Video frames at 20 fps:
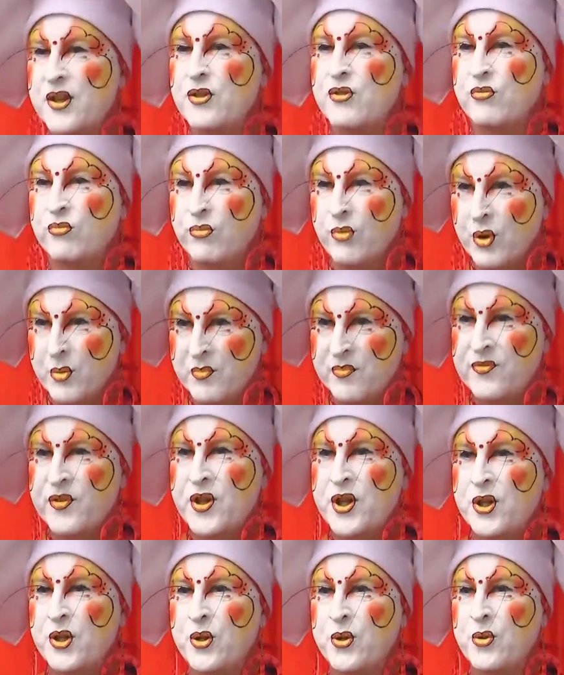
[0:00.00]
There's room
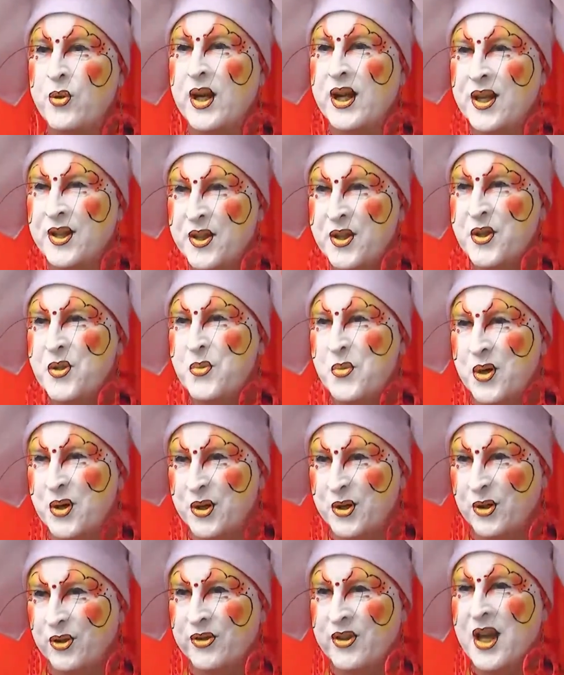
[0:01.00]
for you in the
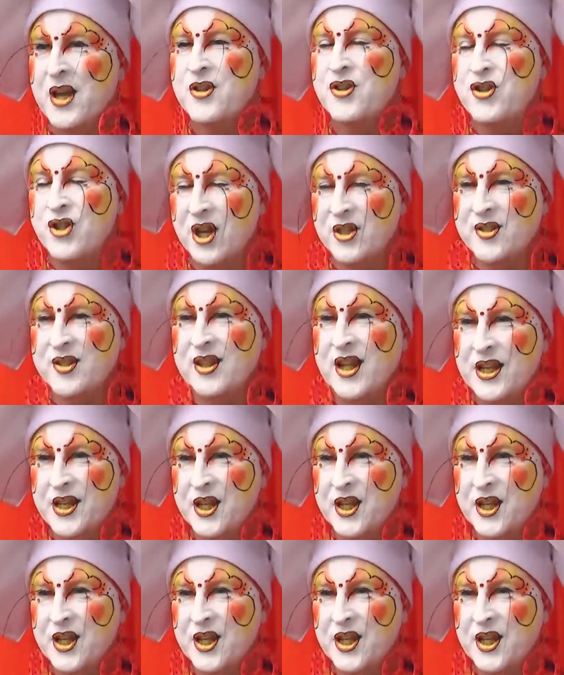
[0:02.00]
world just